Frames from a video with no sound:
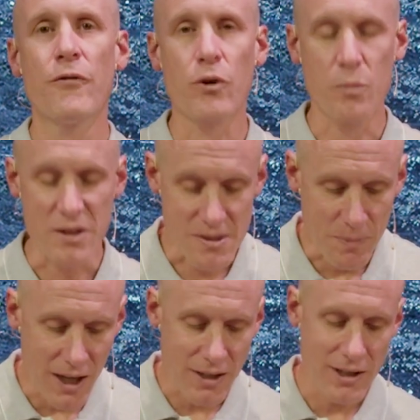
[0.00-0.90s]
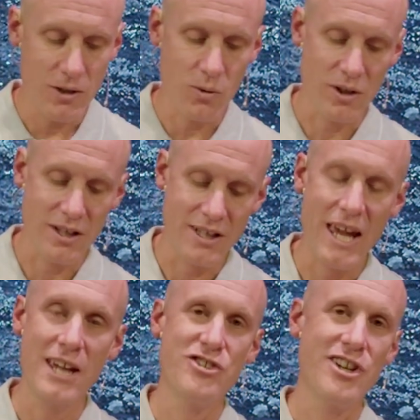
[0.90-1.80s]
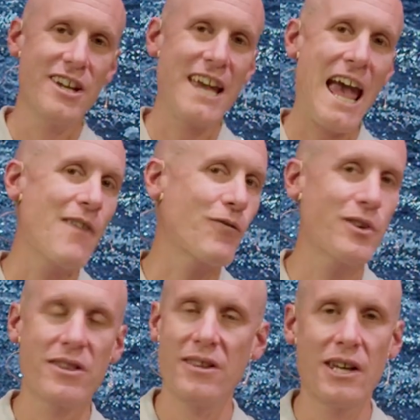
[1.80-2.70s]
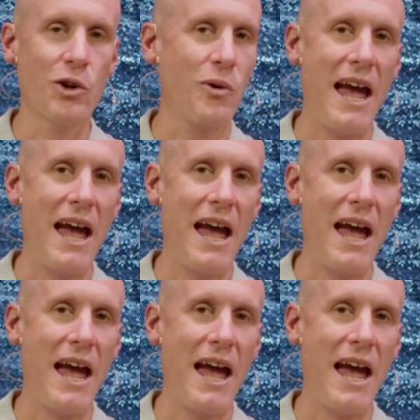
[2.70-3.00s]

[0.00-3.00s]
for responding or engaging everything or